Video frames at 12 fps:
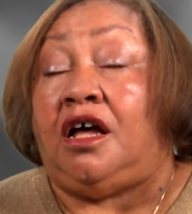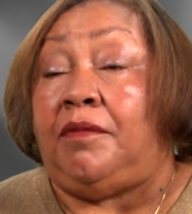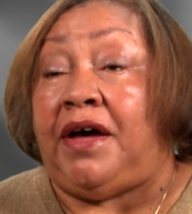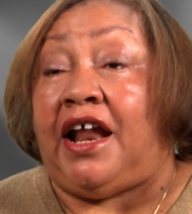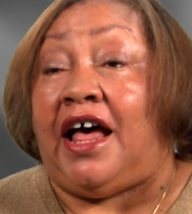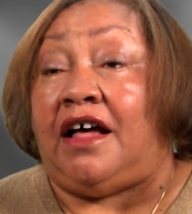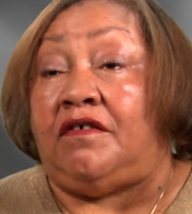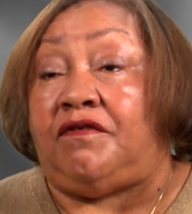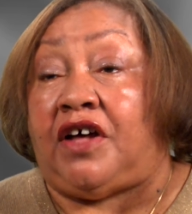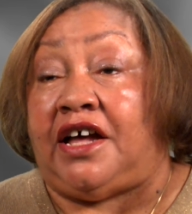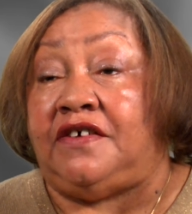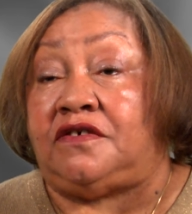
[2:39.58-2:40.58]
about our
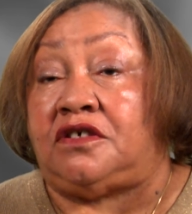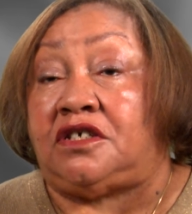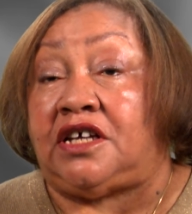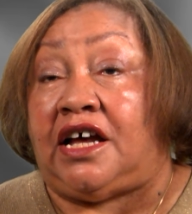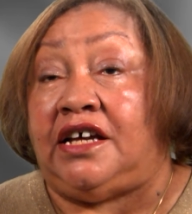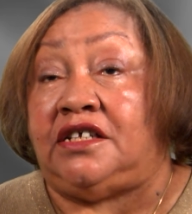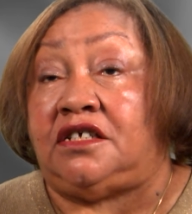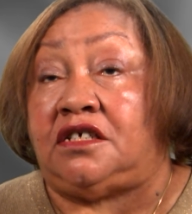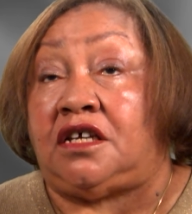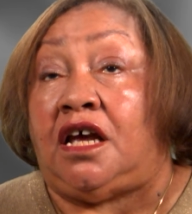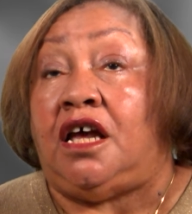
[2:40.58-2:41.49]
five societies,